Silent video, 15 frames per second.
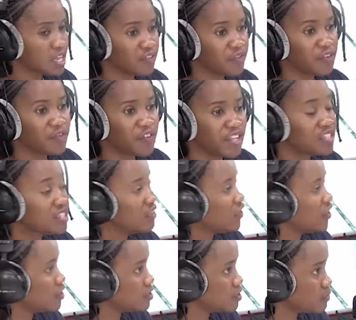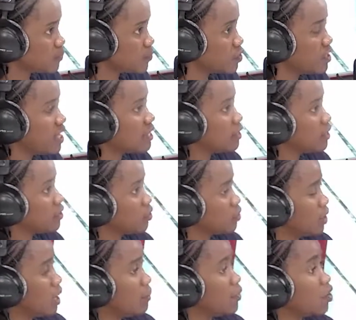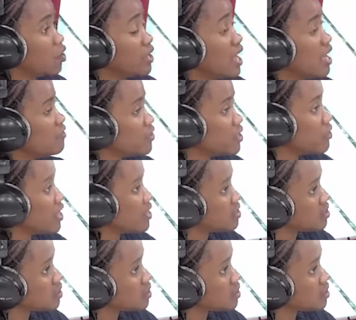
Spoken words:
If it fails, it fails. Mm-hmm. So that, you know, I'm not gonna have regrets.